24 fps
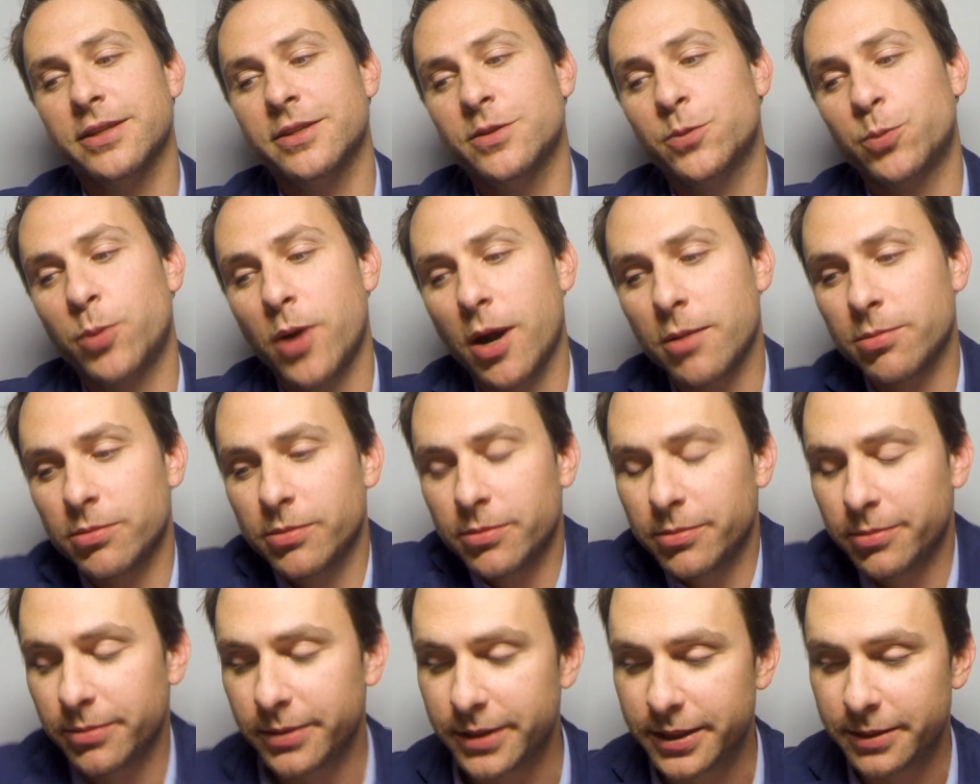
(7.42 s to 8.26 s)
is
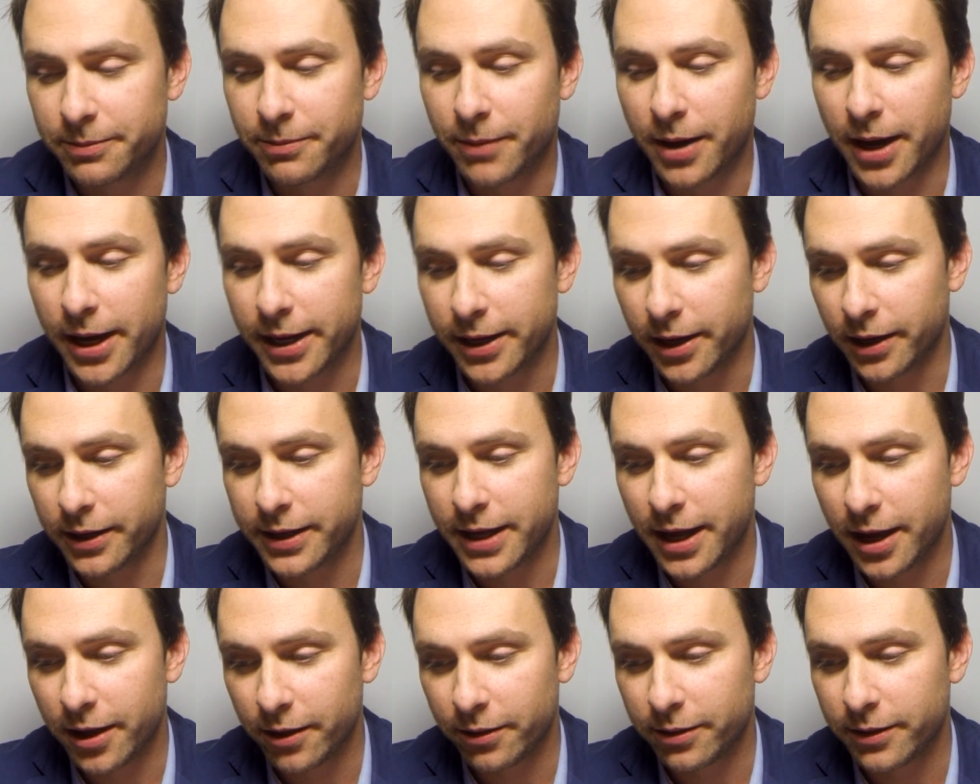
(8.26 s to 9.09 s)
probably my
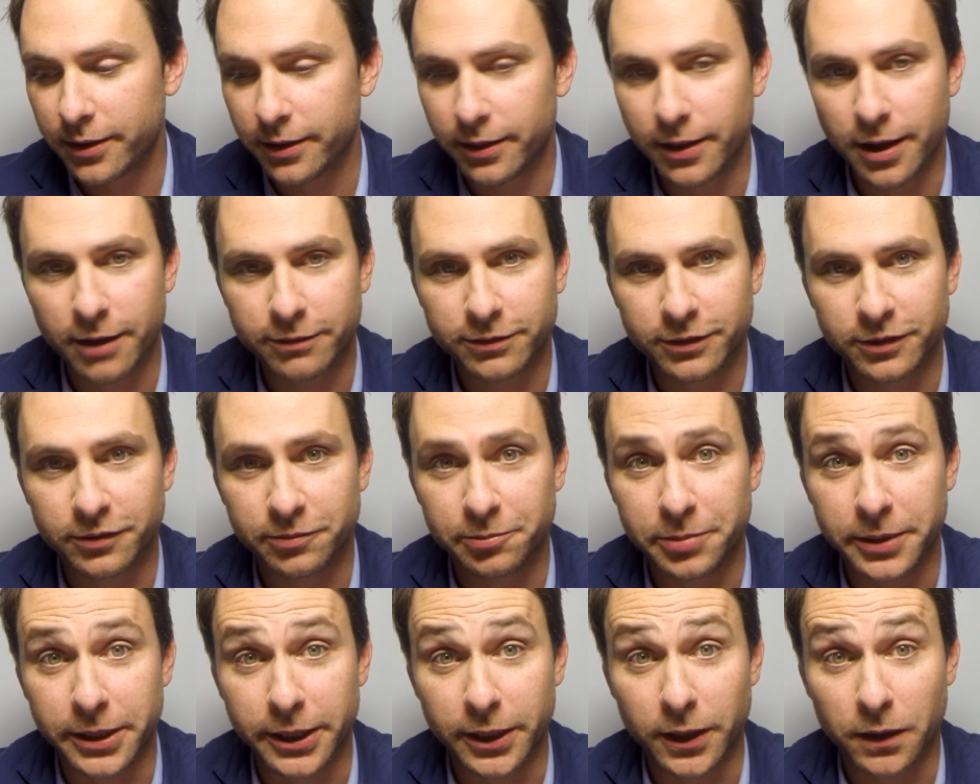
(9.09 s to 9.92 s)
unhealthy love
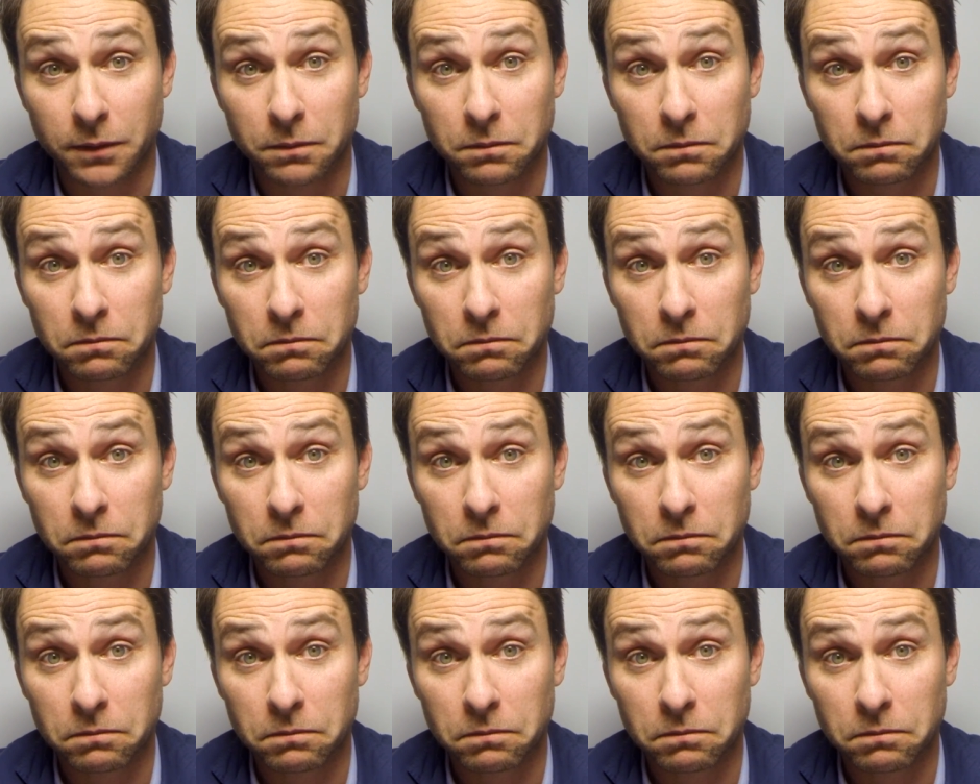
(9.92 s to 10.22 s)
of beer.